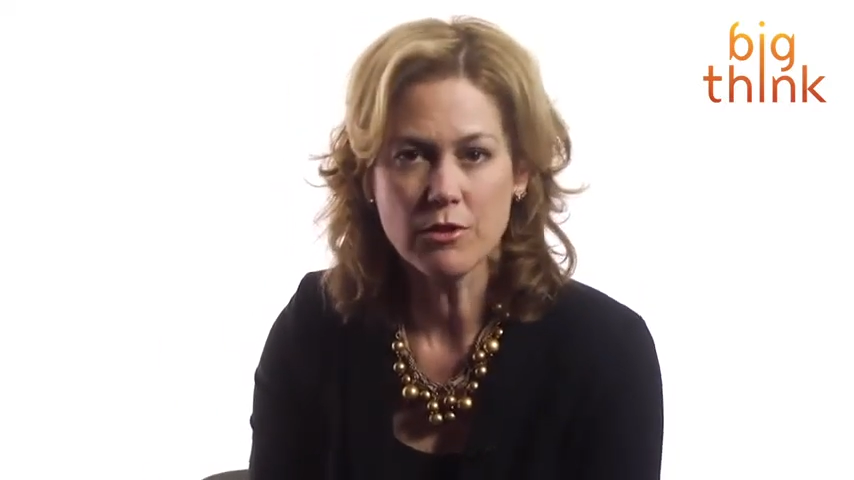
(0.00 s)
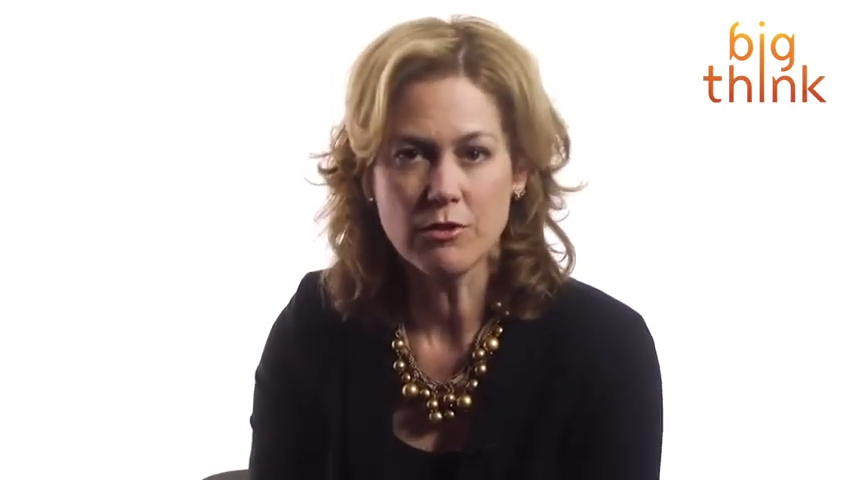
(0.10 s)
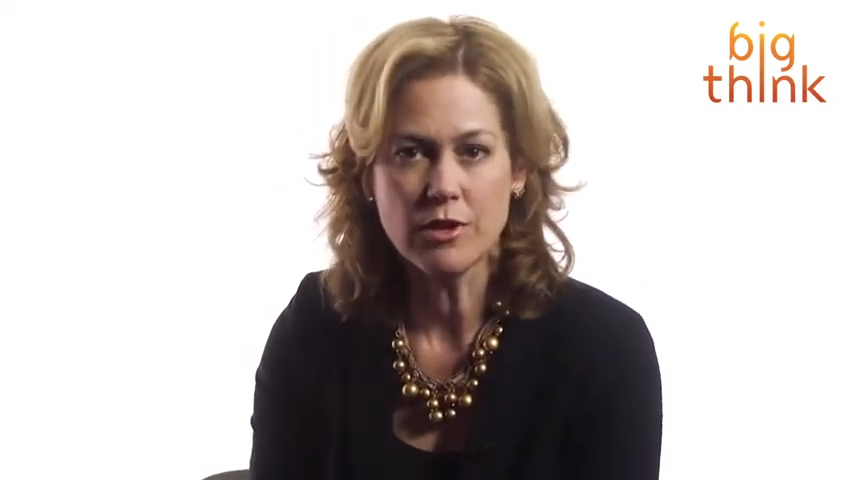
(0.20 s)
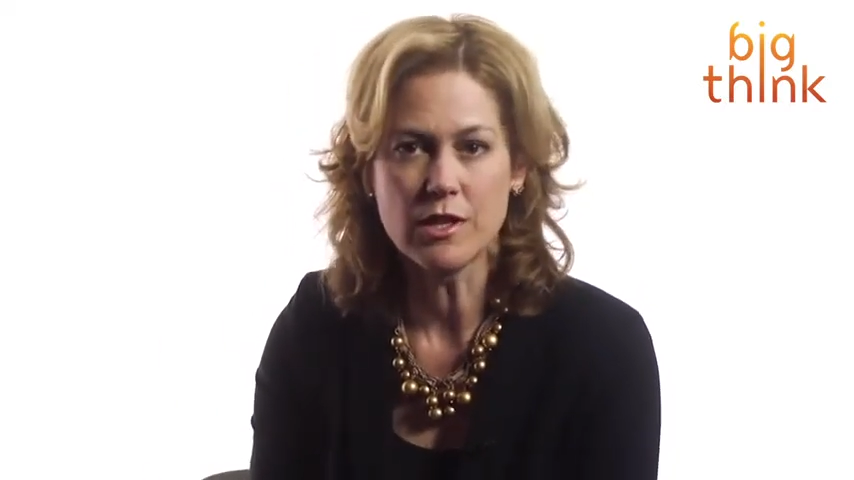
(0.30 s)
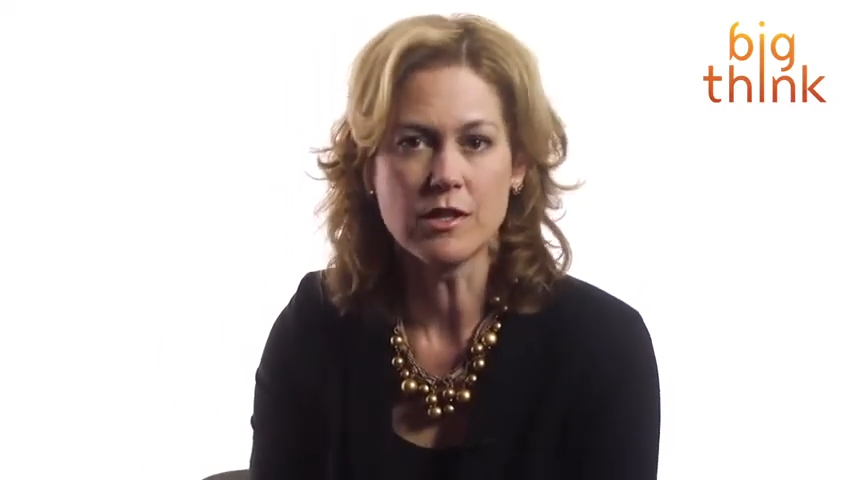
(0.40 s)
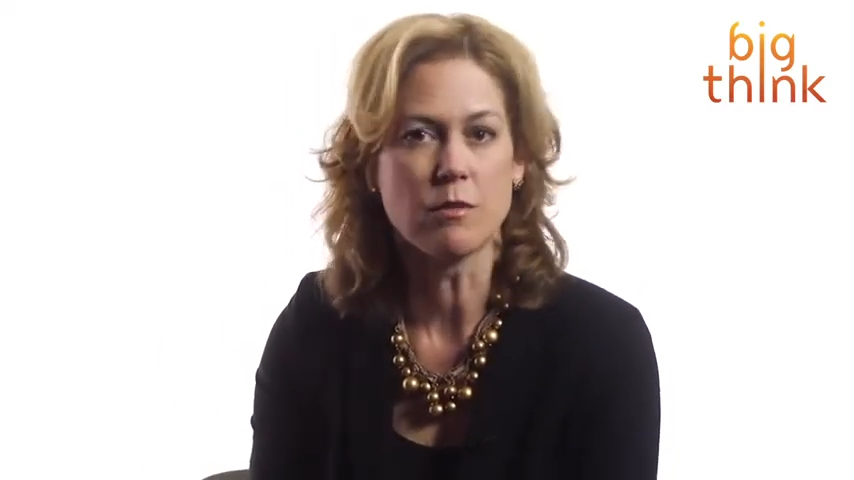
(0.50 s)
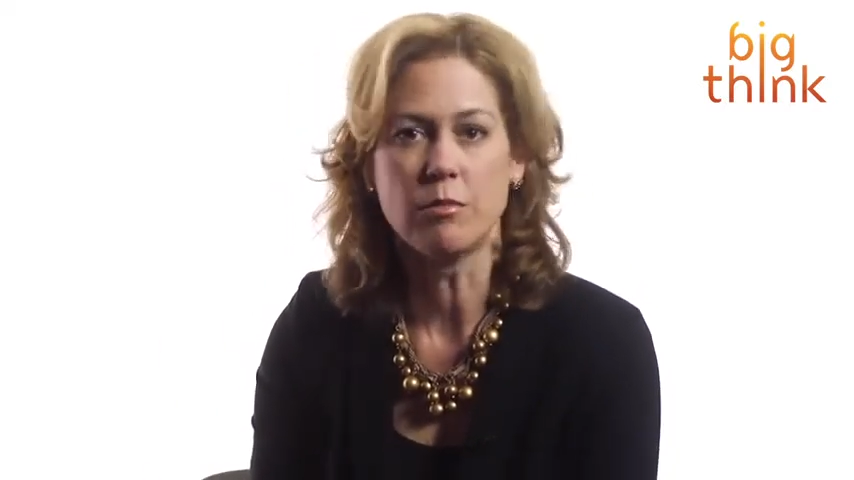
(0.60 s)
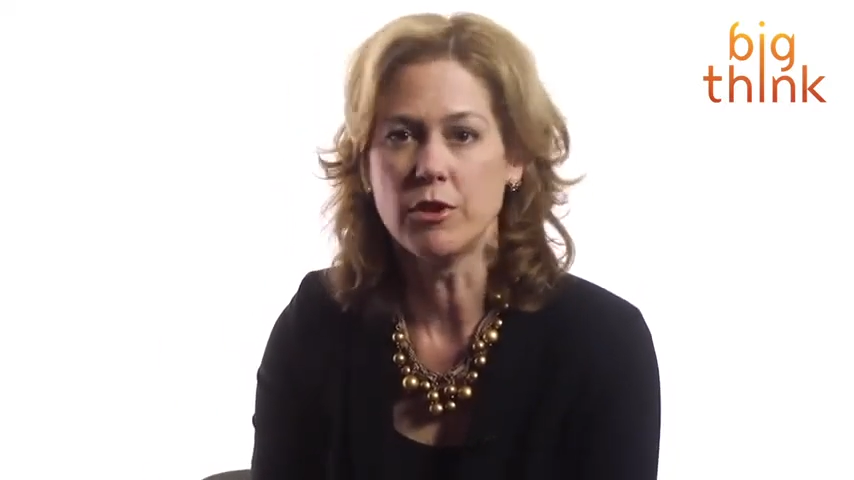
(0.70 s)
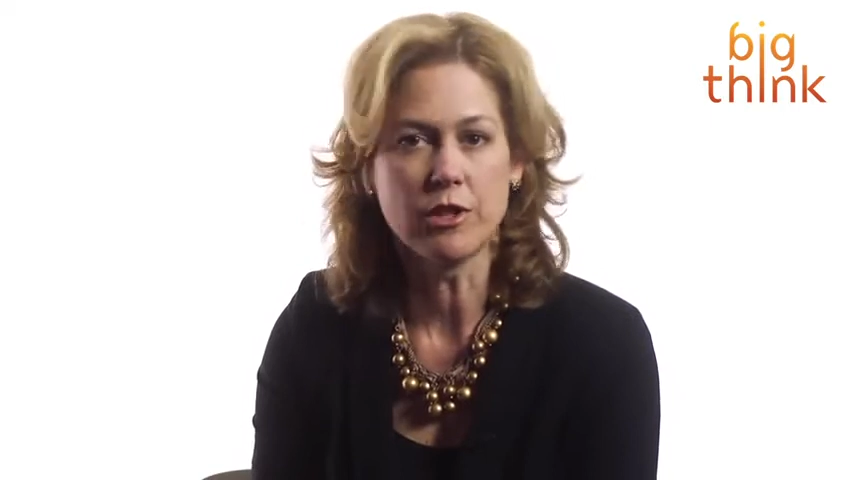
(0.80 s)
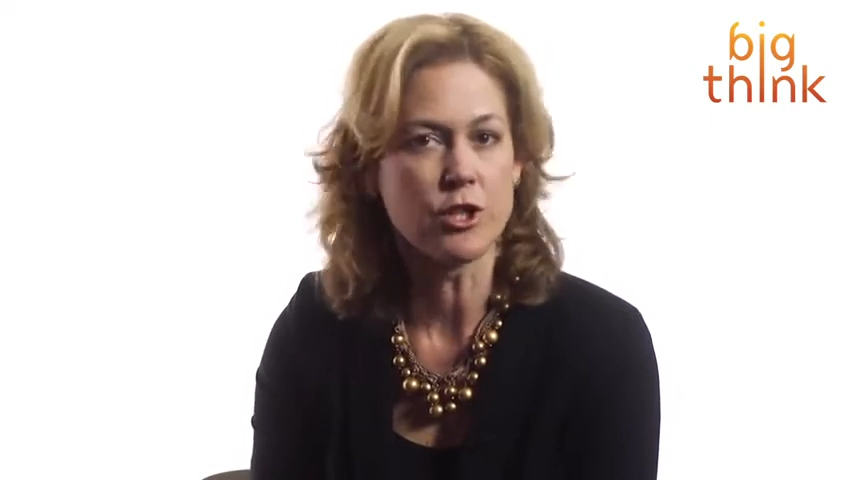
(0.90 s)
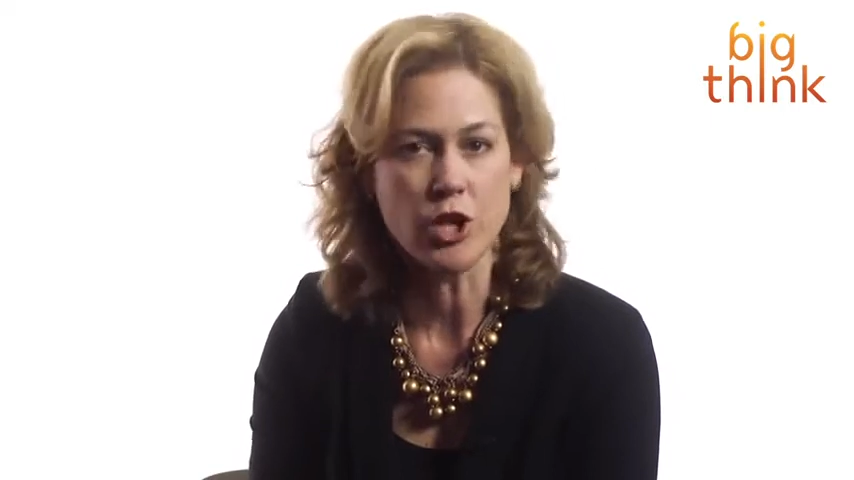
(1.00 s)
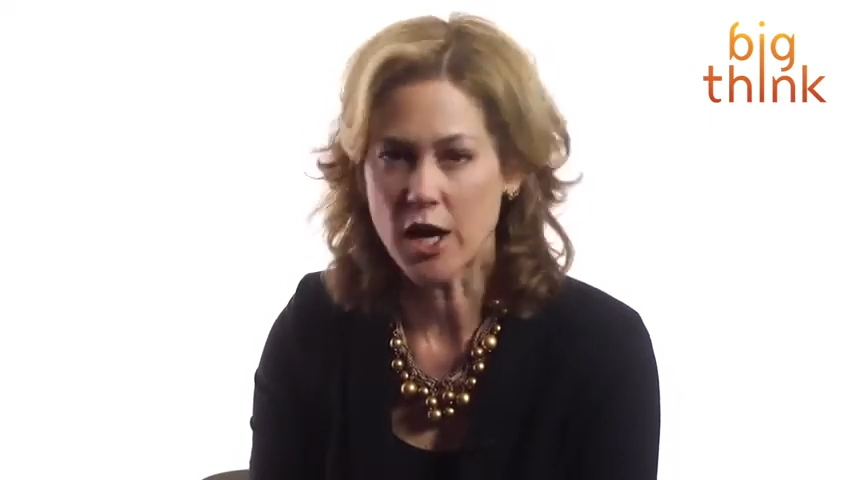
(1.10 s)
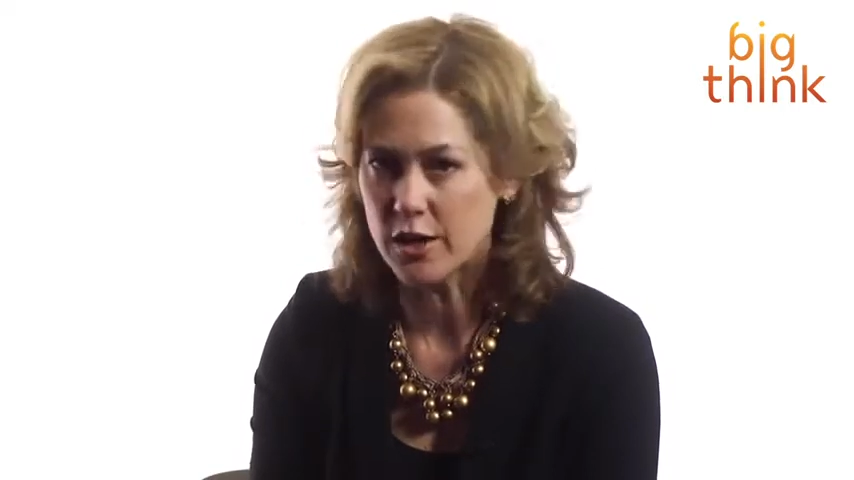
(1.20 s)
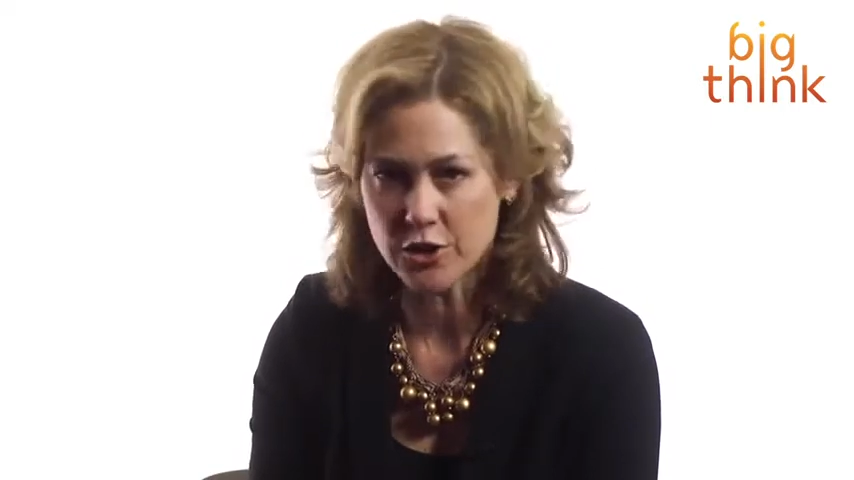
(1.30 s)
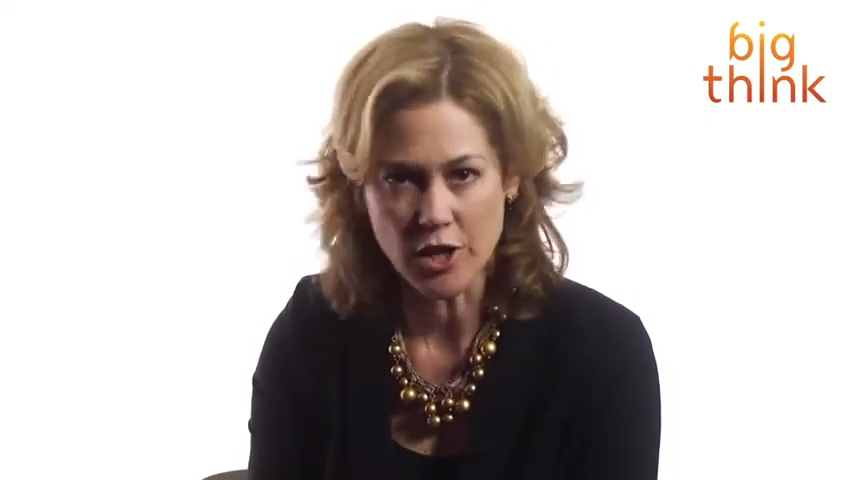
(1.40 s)
who is a bull in a
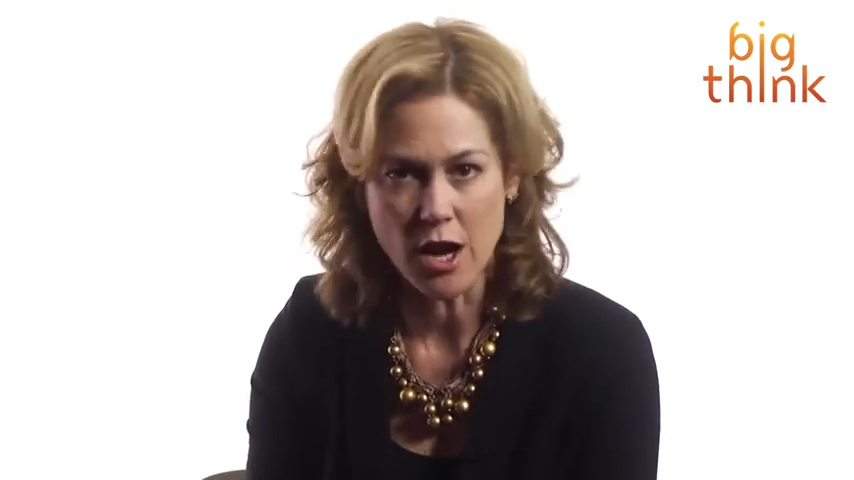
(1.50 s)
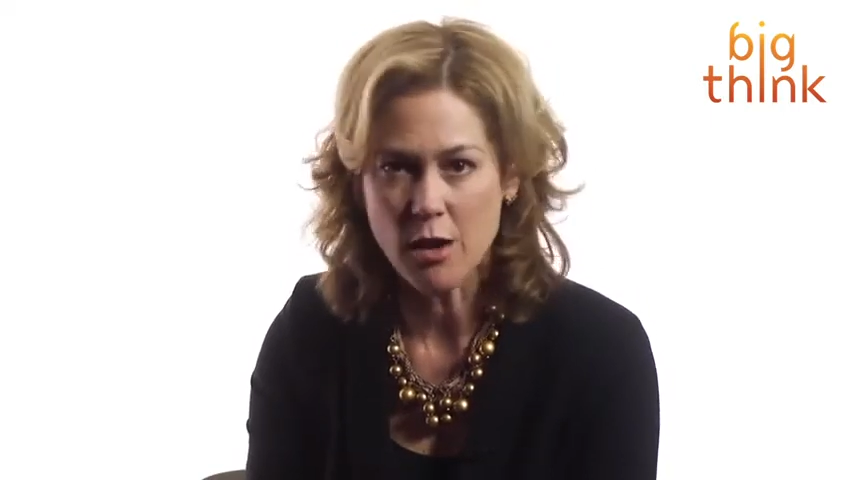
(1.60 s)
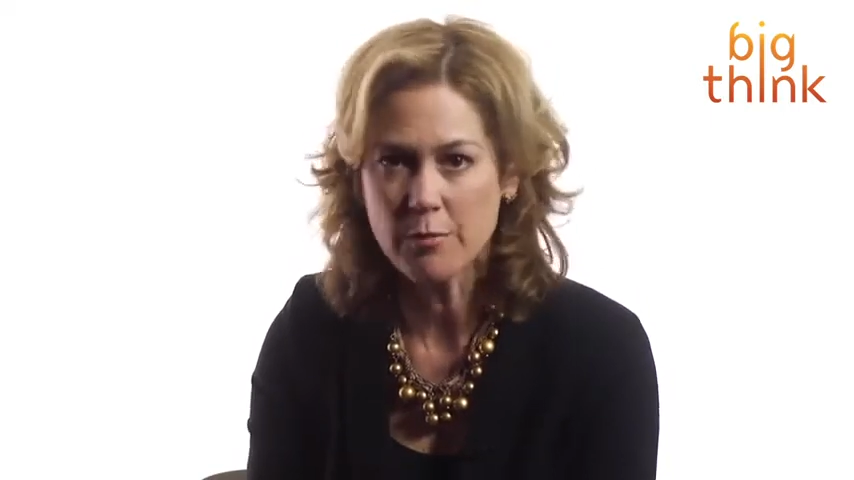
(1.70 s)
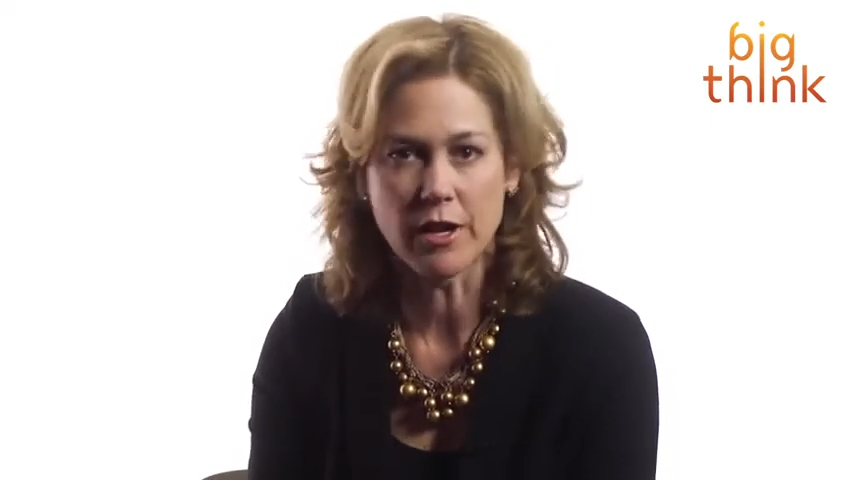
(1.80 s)
china shop